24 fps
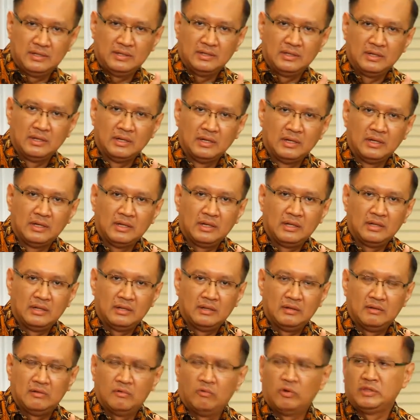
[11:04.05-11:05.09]
The
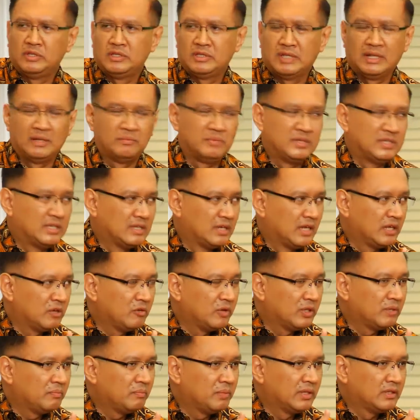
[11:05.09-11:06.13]
what is LPG?
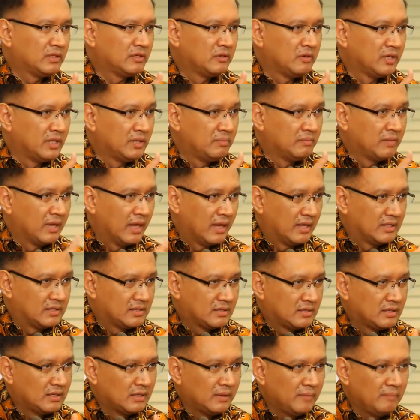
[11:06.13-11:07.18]
Liquid petroleum
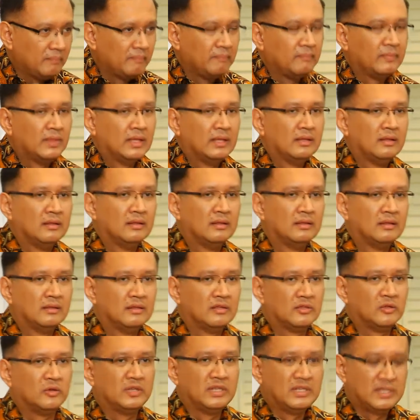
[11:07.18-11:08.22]
gas. Yeah.
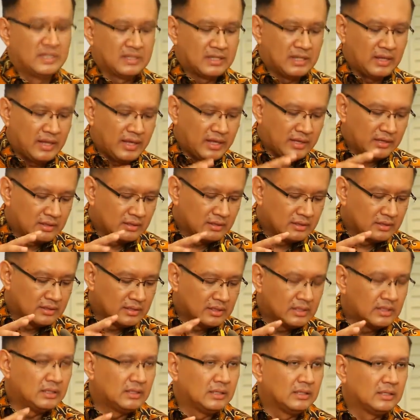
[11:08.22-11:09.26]
So this is like
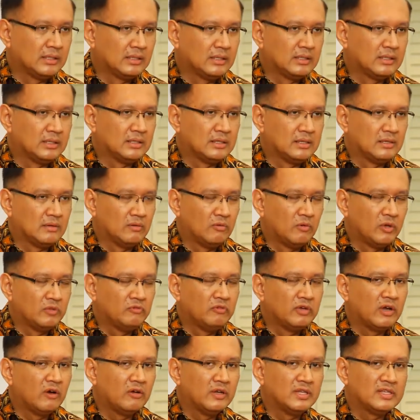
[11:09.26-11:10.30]
uh, what
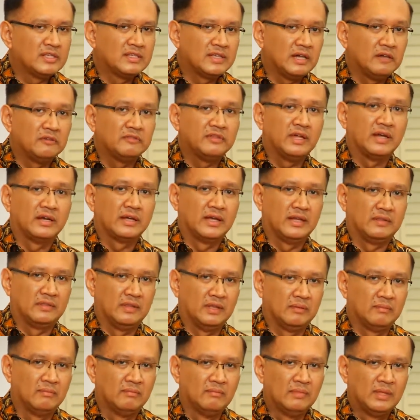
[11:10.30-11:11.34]
we call it
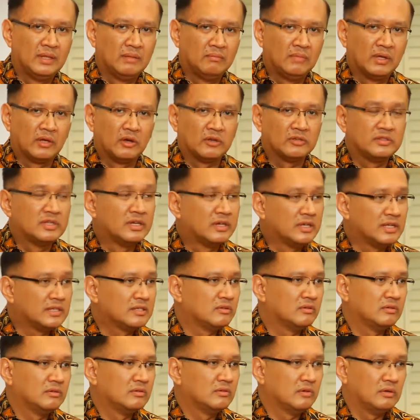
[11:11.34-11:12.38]
self-targeting, because there
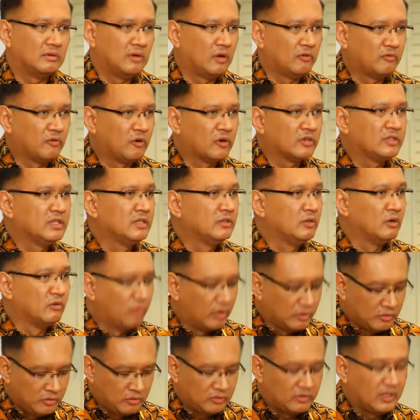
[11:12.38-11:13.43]
is, of course, they don't
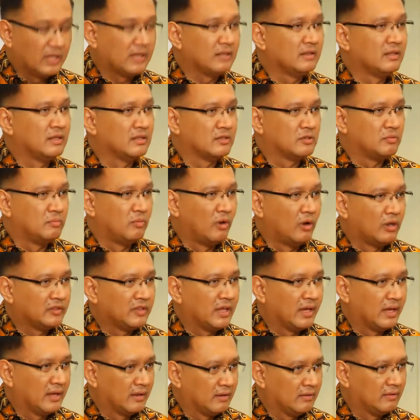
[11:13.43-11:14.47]
want to take this small
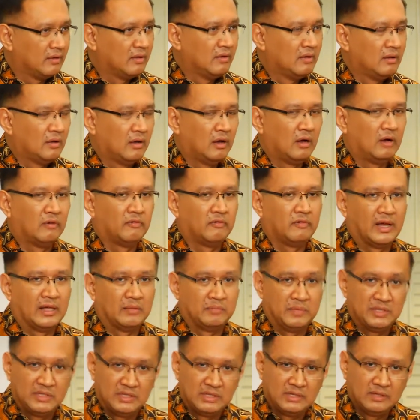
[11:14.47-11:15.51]
tank of
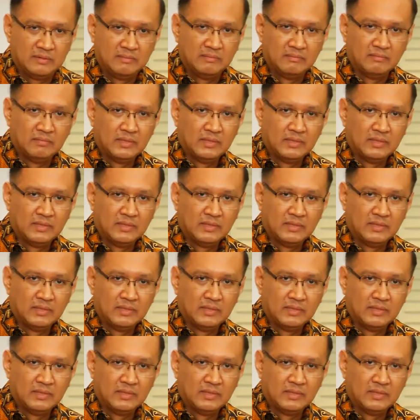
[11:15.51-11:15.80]
LPG.